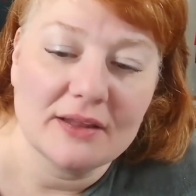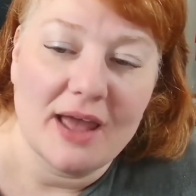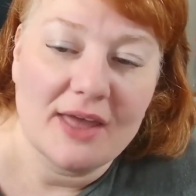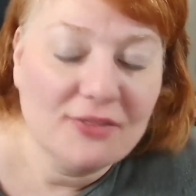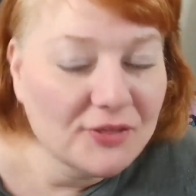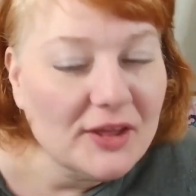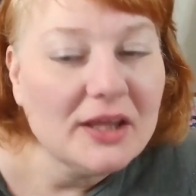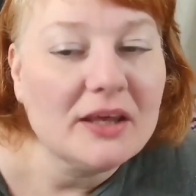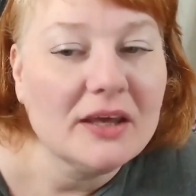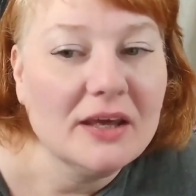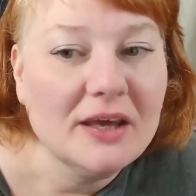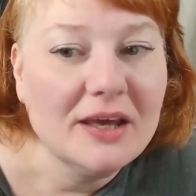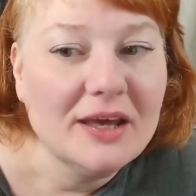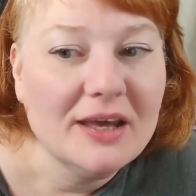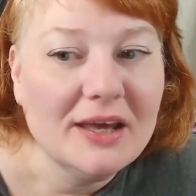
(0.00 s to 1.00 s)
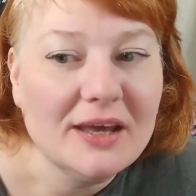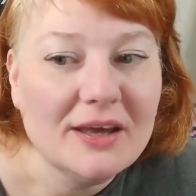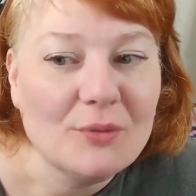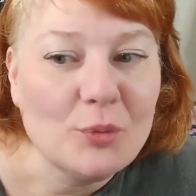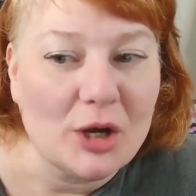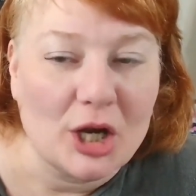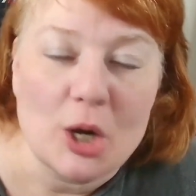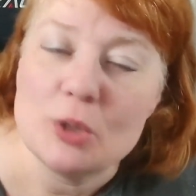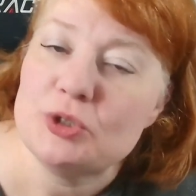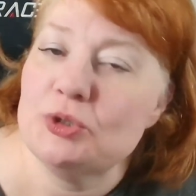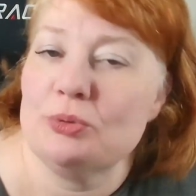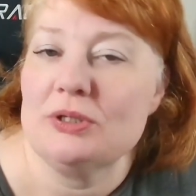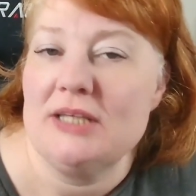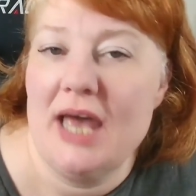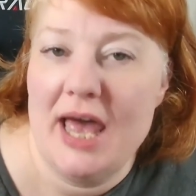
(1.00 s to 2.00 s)
I think what goes through
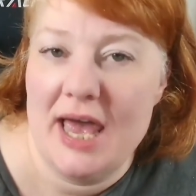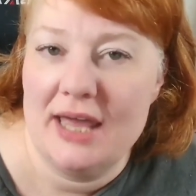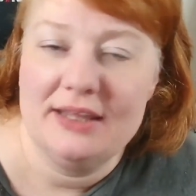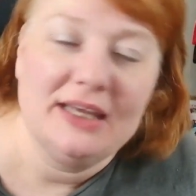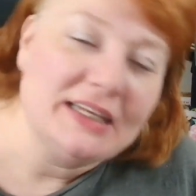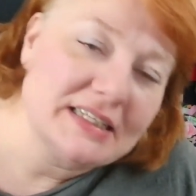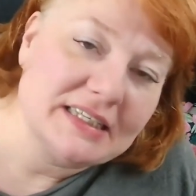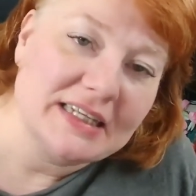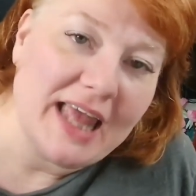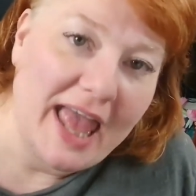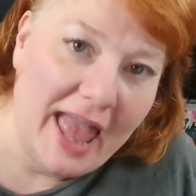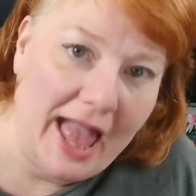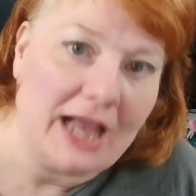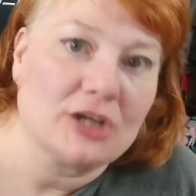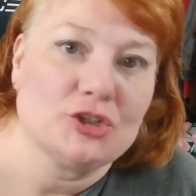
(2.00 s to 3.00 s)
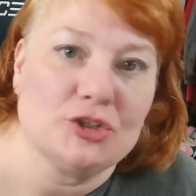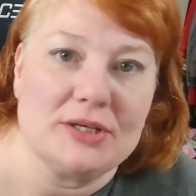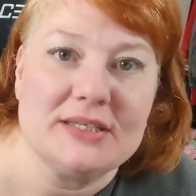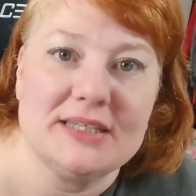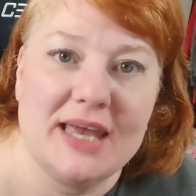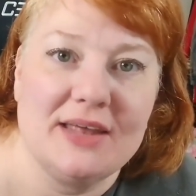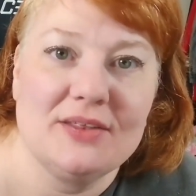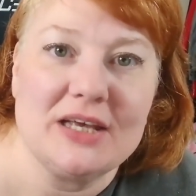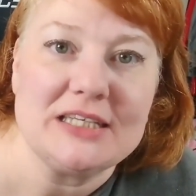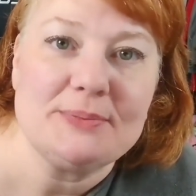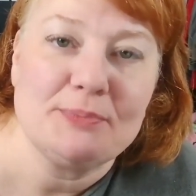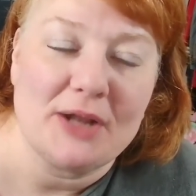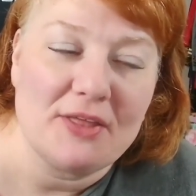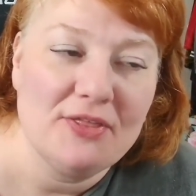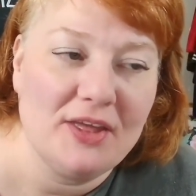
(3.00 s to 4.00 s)
his head, he doesn't actually say this,
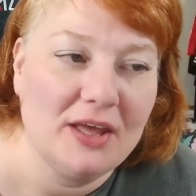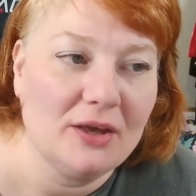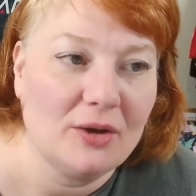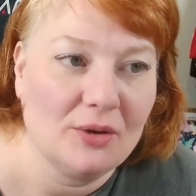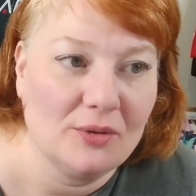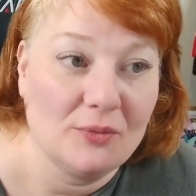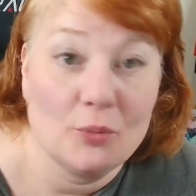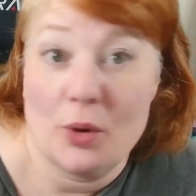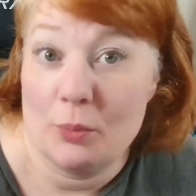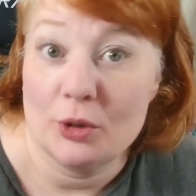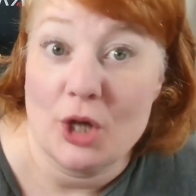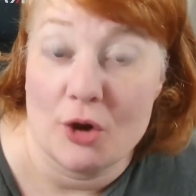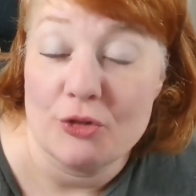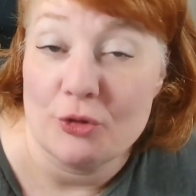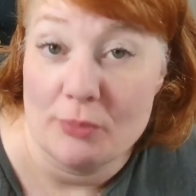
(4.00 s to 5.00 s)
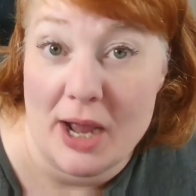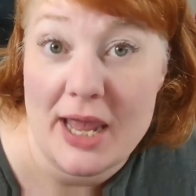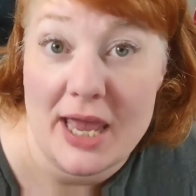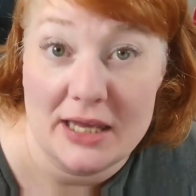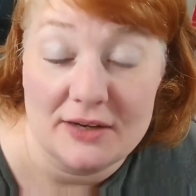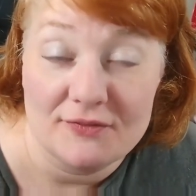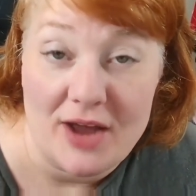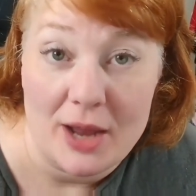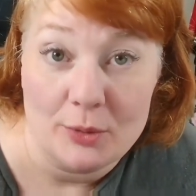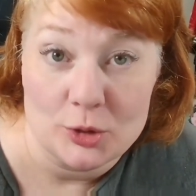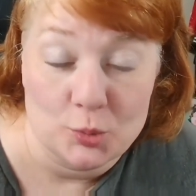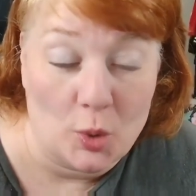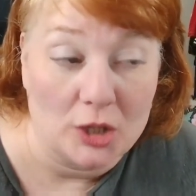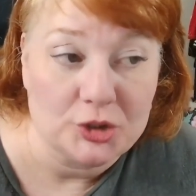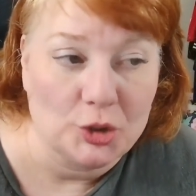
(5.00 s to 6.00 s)
but I think what would go through my head if I was
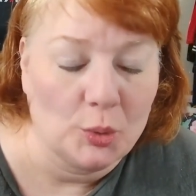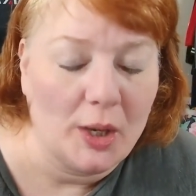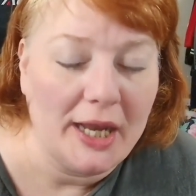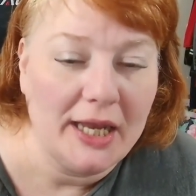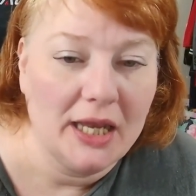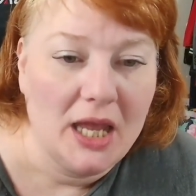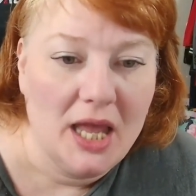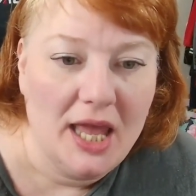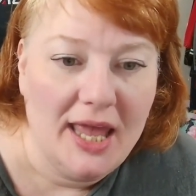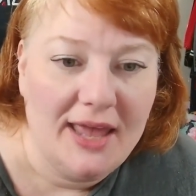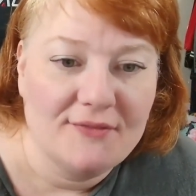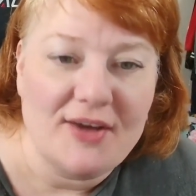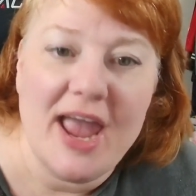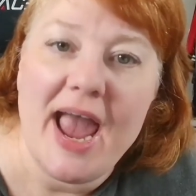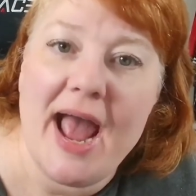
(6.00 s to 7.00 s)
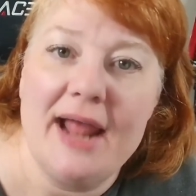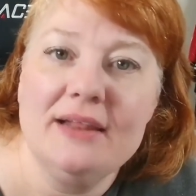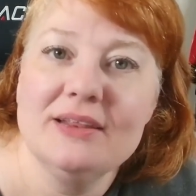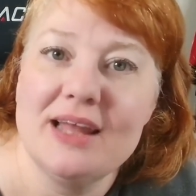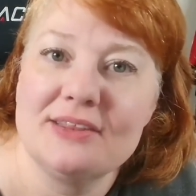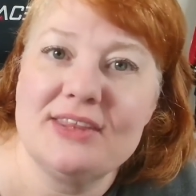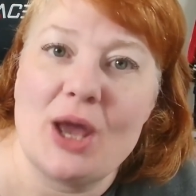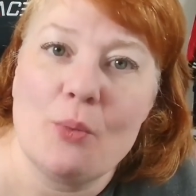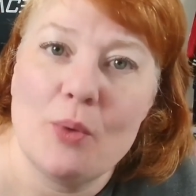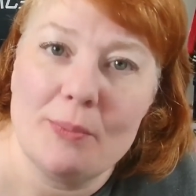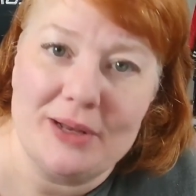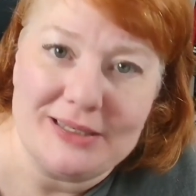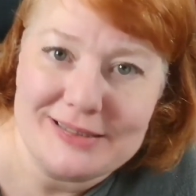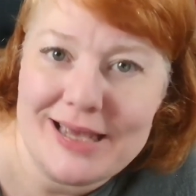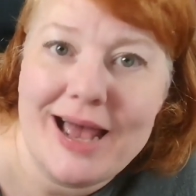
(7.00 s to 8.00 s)
Walter White, if I hadn't let that
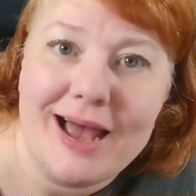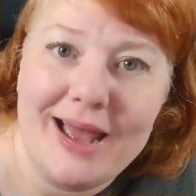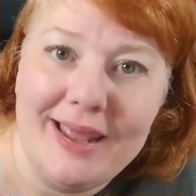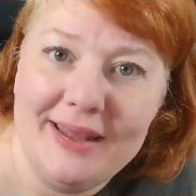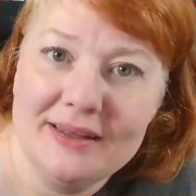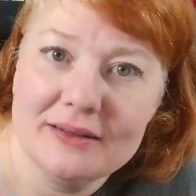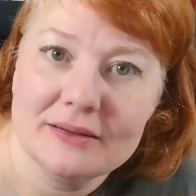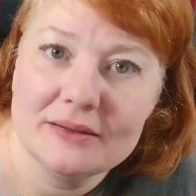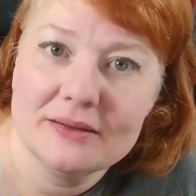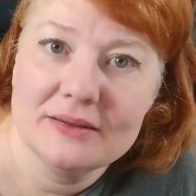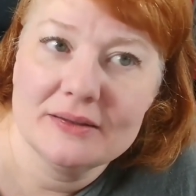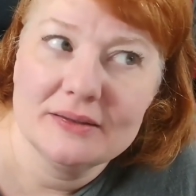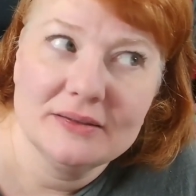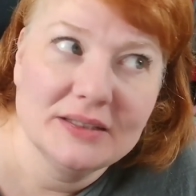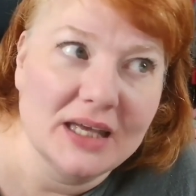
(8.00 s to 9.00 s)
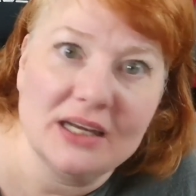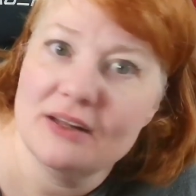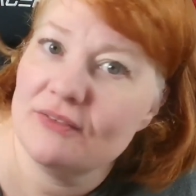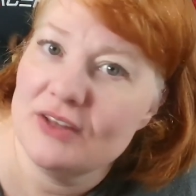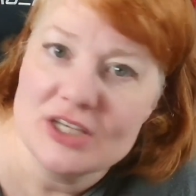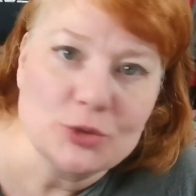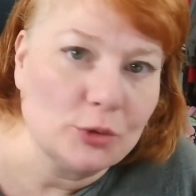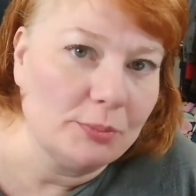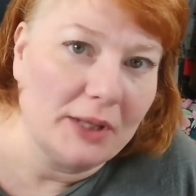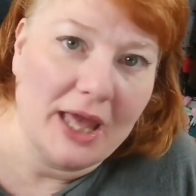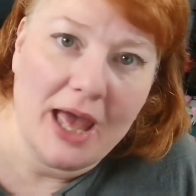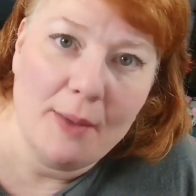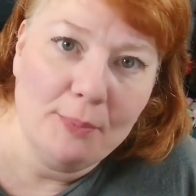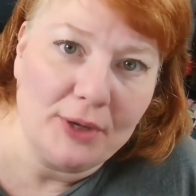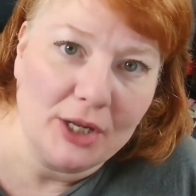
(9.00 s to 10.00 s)
woman die, none of this would be
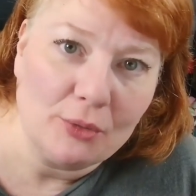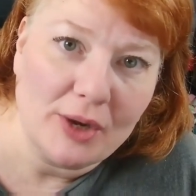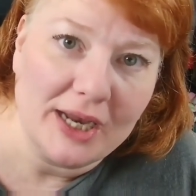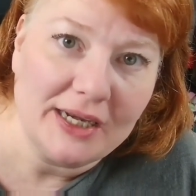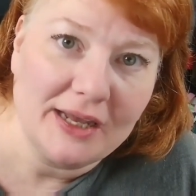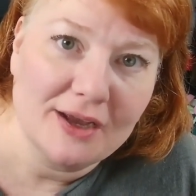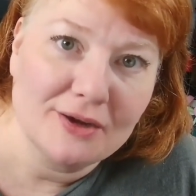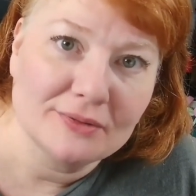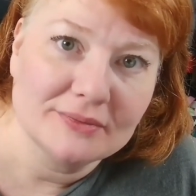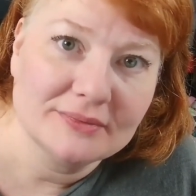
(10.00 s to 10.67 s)
happening right now.